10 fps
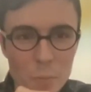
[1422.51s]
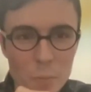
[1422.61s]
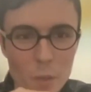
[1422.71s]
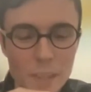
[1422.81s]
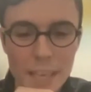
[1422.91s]

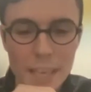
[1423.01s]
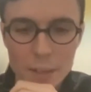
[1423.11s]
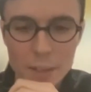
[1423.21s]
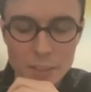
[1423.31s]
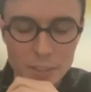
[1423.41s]
what
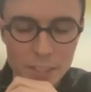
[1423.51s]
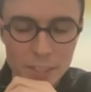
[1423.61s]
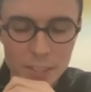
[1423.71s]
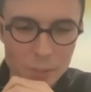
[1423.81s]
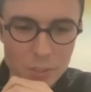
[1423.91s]
character, again,
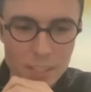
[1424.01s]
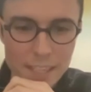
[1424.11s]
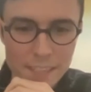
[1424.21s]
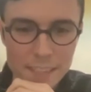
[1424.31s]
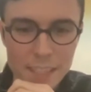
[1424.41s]
I'll just
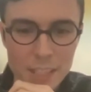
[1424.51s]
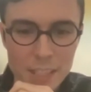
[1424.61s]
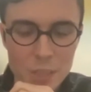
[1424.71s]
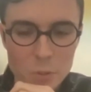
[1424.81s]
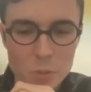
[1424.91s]
ask,
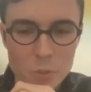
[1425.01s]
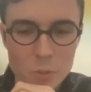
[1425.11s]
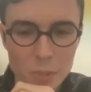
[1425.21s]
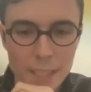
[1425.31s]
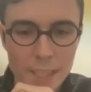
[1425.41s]
would you
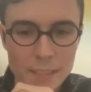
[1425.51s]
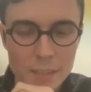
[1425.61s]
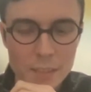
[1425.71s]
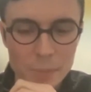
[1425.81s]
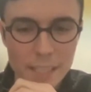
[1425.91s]
like to
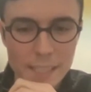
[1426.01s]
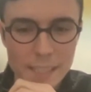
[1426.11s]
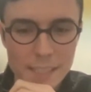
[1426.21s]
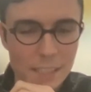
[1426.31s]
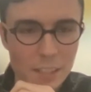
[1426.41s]

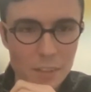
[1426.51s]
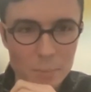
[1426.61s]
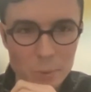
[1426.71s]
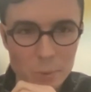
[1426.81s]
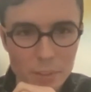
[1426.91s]
place in another
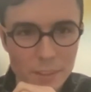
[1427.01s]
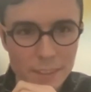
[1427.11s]
movie?